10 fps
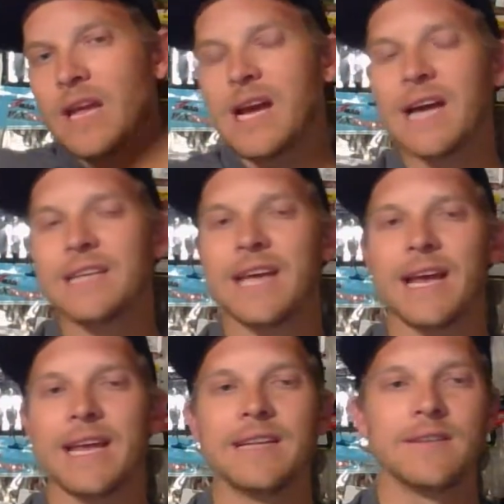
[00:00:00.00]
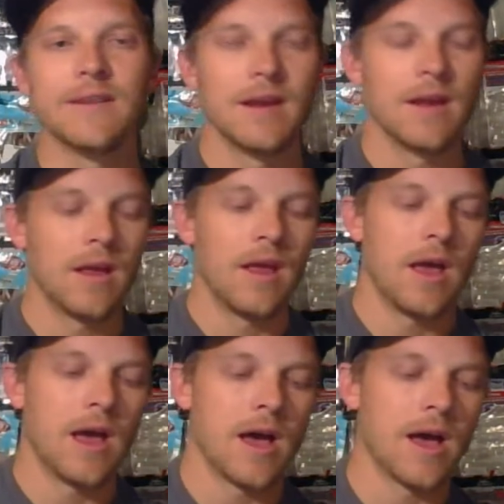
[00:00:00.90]
tech and
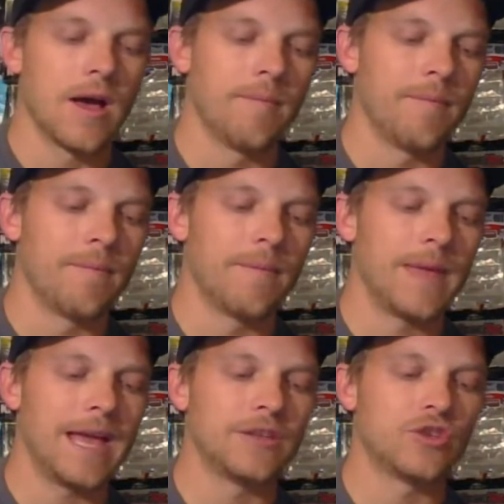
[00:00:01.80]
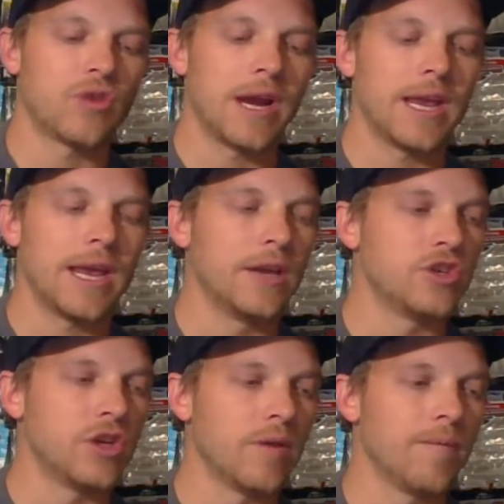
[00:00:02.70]
um, and Strike King.
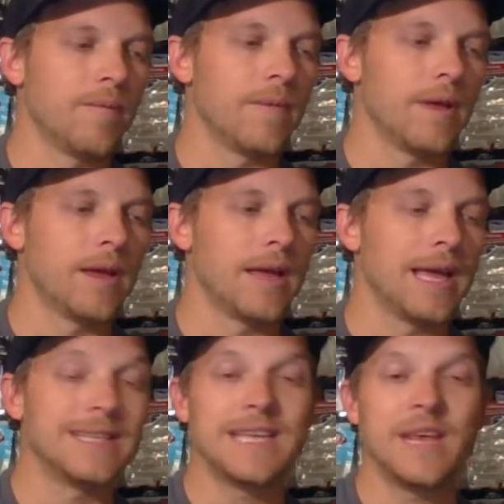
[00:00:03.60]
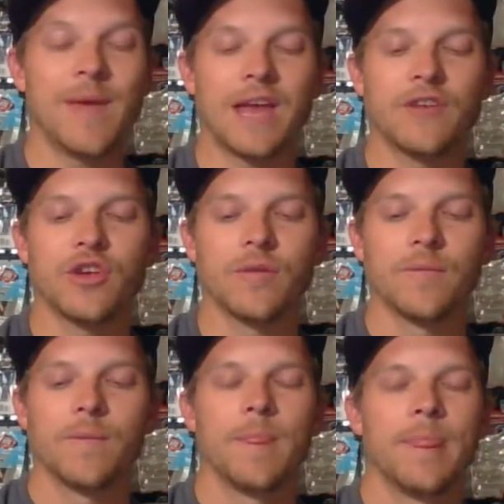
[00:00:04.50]
So and Z Man too.
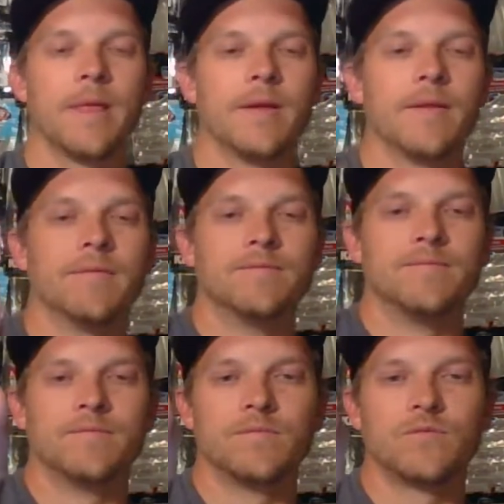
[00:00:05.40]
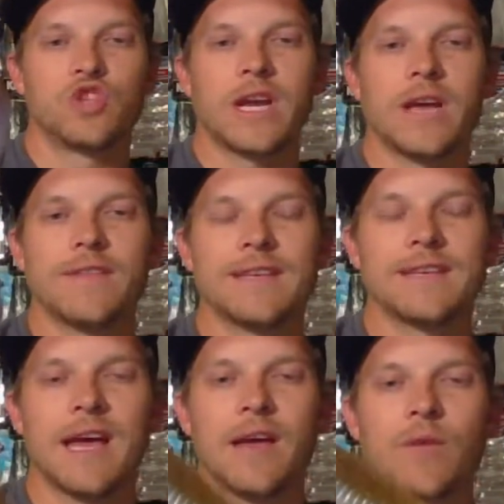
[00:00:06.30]
Check out this
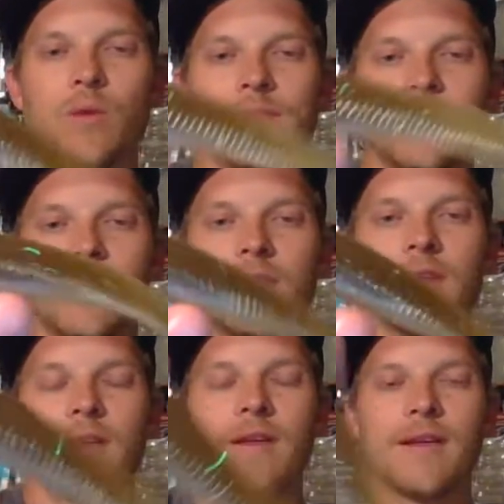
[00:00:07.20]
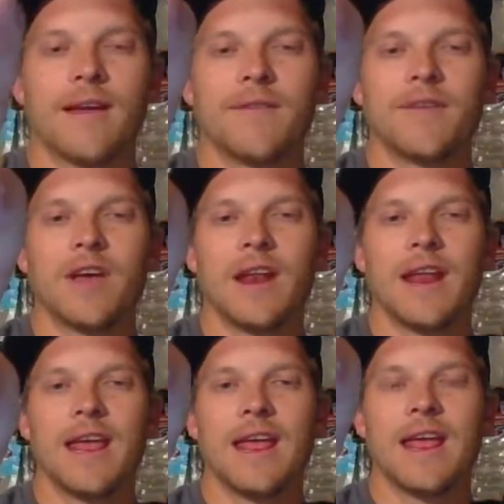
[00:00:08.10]
guy with I've got
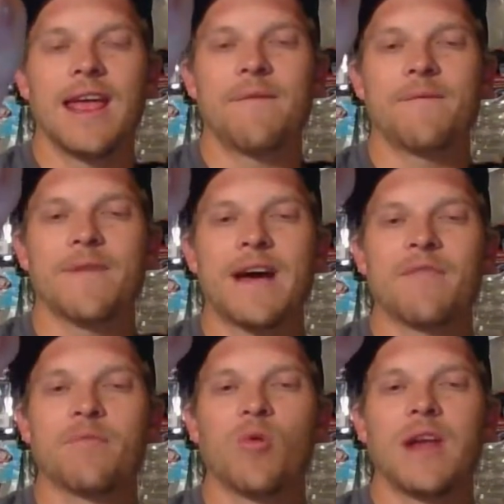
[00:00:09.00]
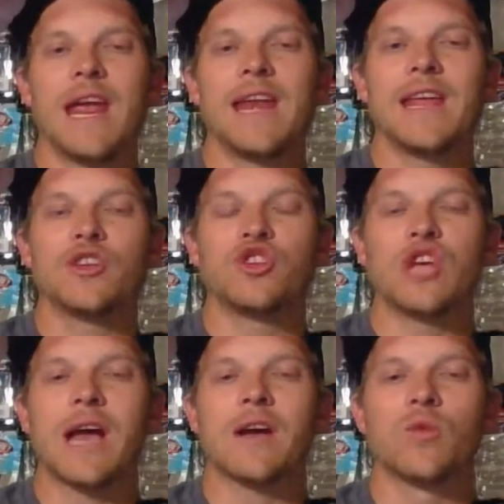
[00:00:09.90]
a 5.8 inch
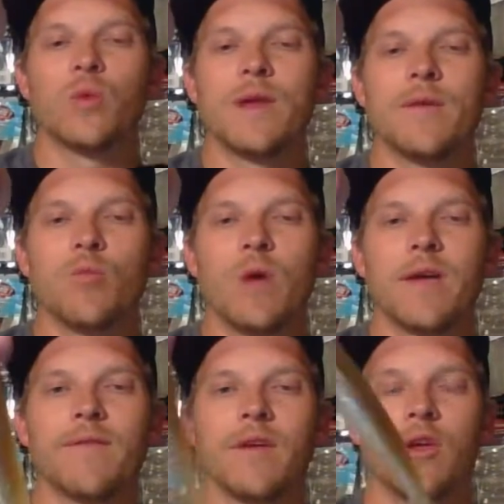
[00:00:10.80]
Jackal Rhythm Wave